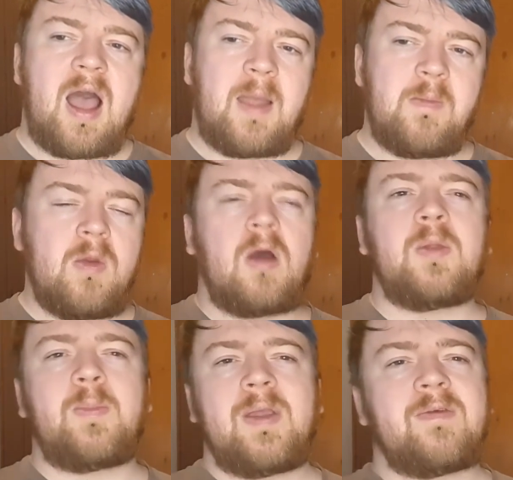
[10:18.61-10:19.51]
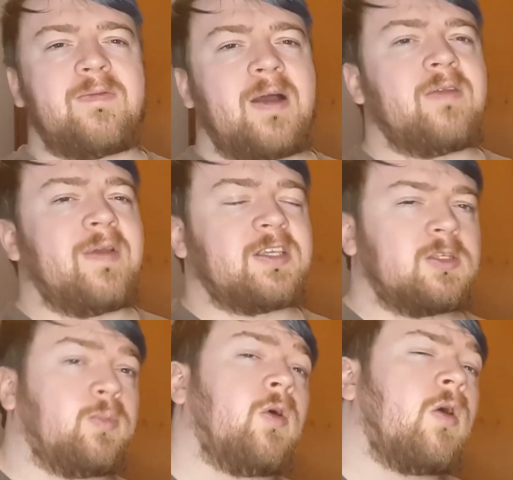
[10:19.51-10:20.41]
I'm not a big fan of
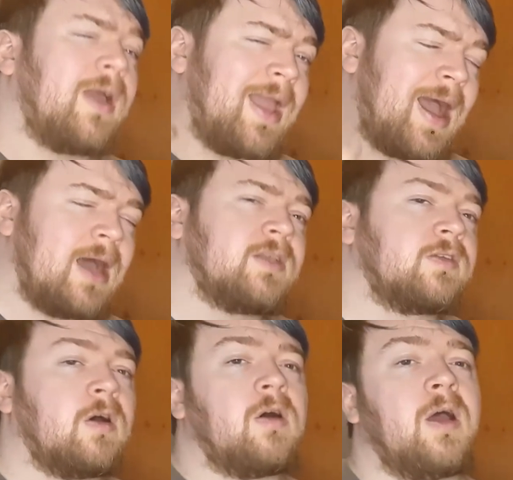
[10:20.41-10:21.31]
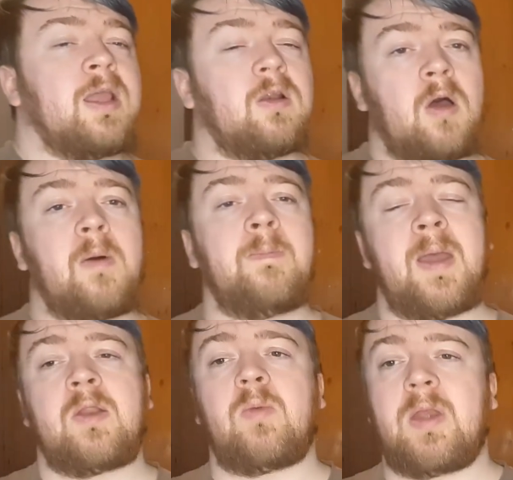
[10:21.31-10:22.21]
Explore. It has got a lot
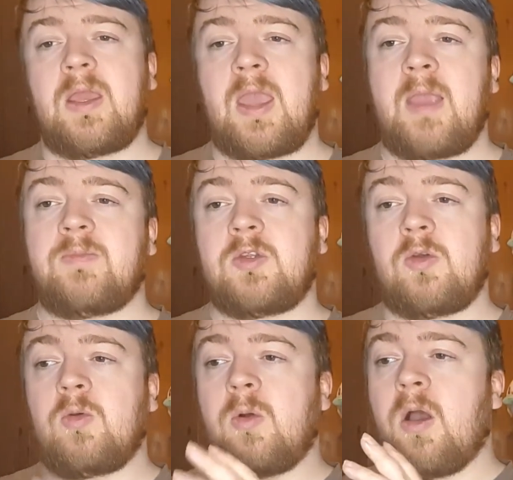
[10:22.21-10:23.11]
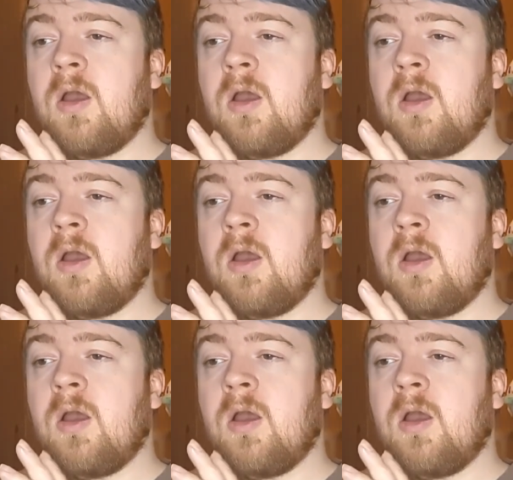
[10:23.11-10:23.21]
better when it came to